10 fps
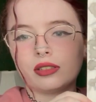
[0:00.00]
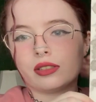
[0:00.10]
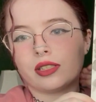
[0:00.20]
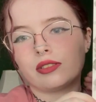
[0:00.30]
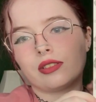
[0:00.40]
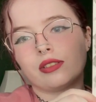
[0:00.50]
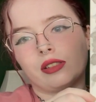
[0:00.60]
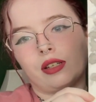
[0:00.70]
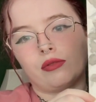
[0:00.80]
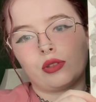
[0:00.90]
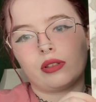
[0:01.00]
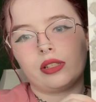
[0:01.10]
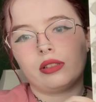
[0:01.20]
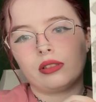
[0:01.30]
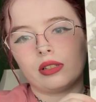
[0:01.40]
This is a life
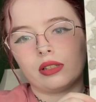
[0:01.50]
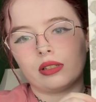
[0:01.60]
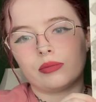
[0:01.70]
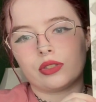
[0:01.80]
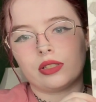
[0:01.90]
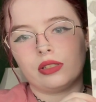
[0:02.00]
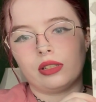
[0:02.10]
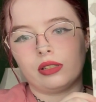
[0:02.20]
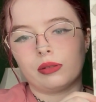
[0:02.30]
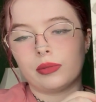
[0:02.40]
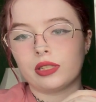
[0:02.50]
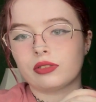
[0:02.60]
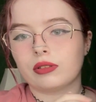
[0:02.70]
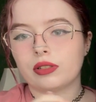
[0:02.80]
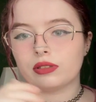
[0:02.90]
drawing. She made us
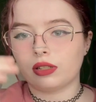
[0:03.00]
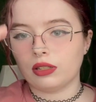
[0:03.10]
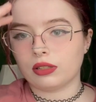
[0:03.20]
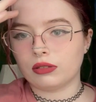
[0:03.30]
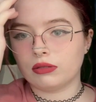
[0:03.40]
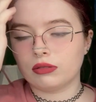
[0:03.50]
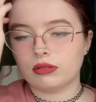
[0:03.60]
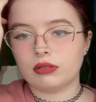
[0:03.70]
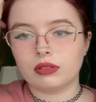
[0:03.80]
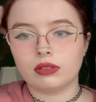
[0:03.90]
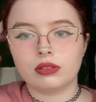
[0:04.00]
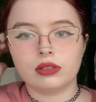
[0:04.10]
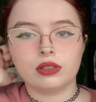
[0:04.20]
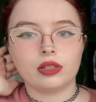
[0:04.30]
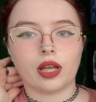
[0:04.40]
go outside.
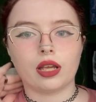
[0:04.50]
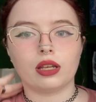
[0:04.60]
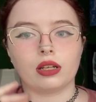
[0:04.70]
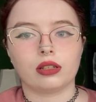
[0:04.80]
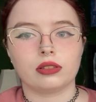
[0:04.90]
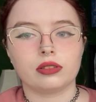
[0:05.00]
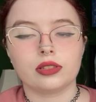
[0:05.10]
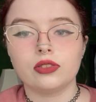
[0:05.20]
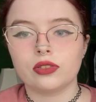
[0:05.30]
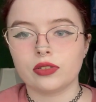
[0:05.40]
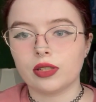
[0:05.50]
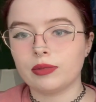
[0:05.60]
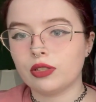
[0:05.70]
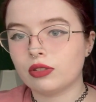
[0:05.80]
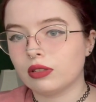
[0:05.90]
And this is the same
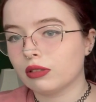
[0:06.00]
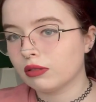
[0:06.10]
teacher